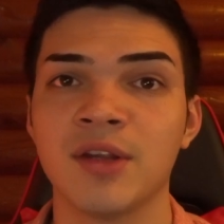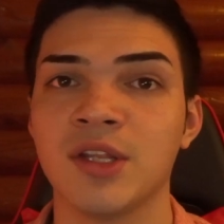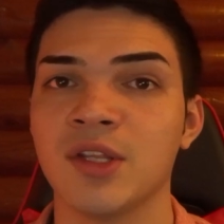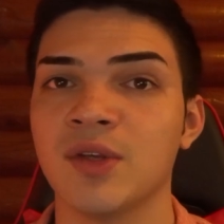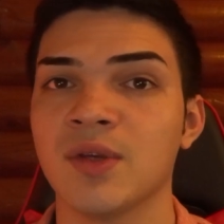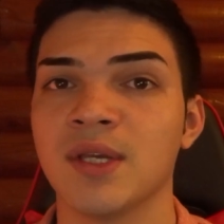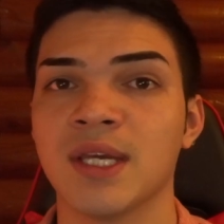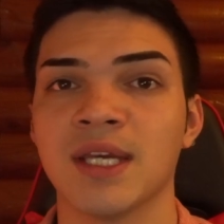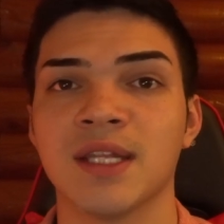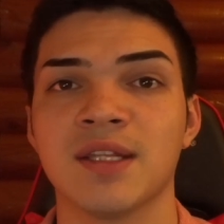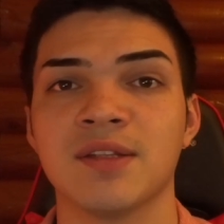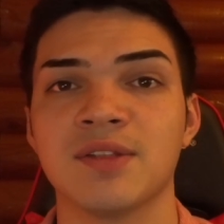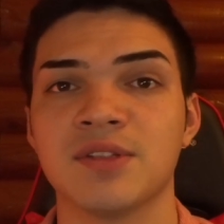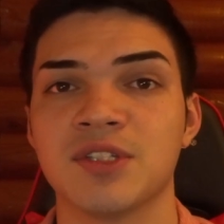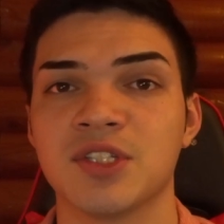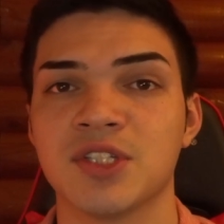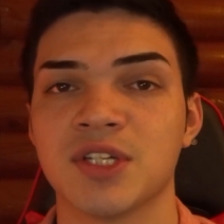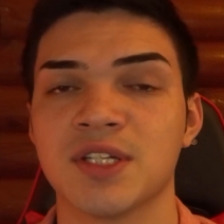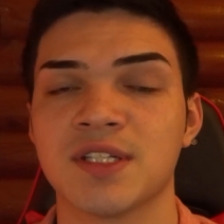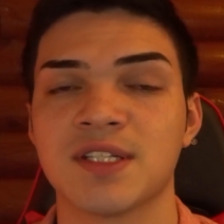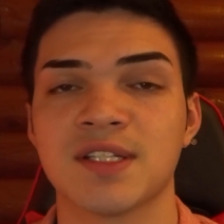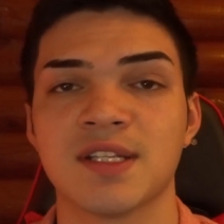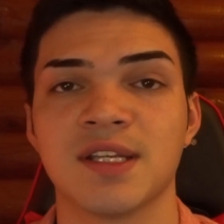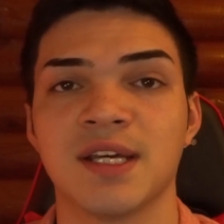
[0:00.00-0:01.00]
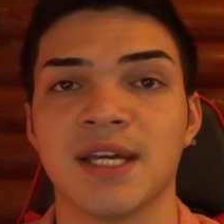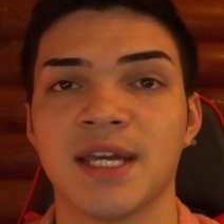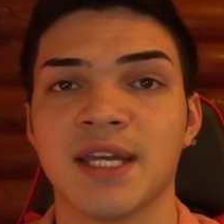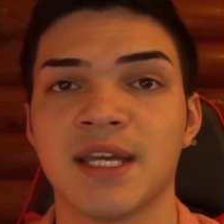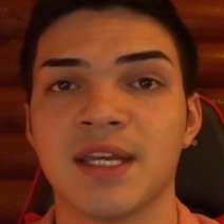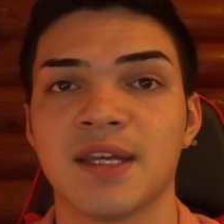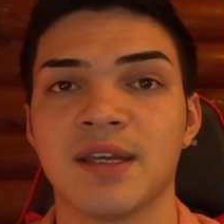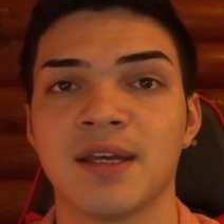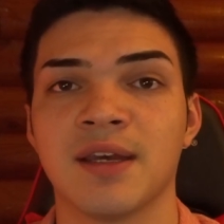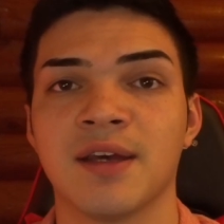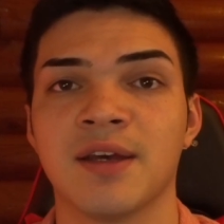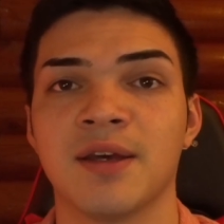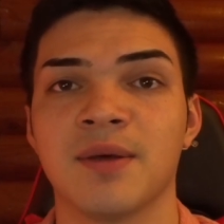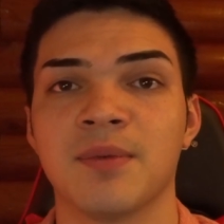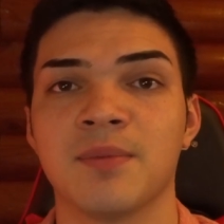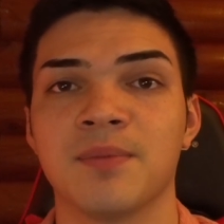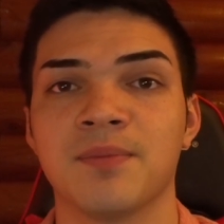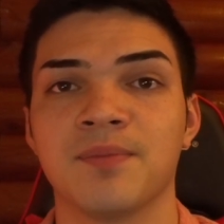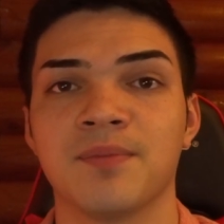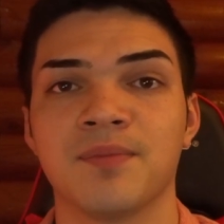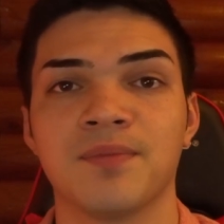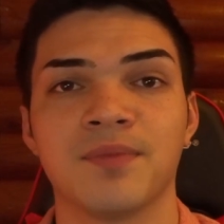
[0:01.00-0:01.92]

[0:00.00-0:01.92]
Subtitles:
You get just like a